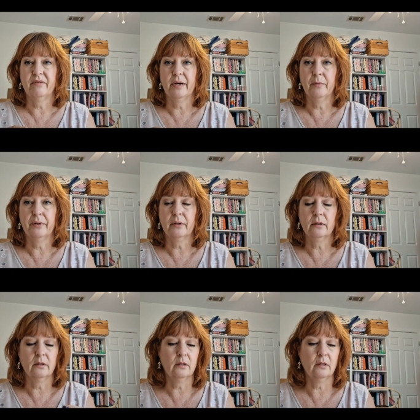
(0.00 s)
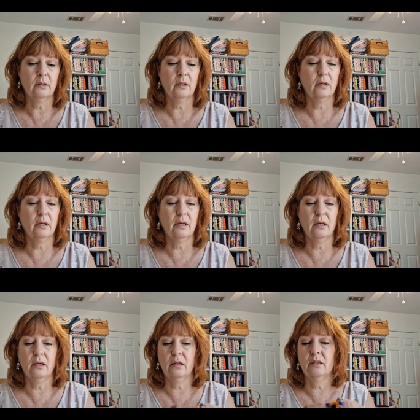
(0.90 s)
fabric,
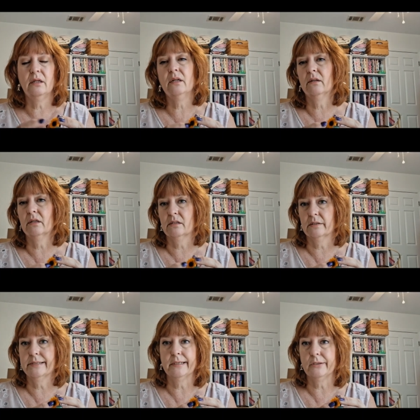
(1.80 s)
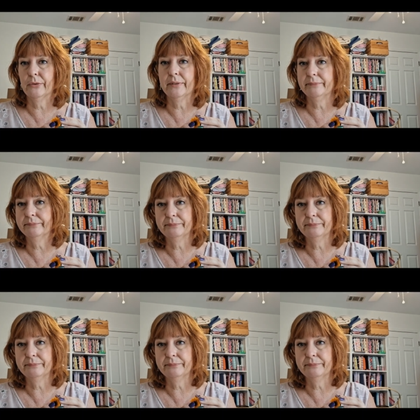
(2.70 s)
and the needle doesn't stick to it.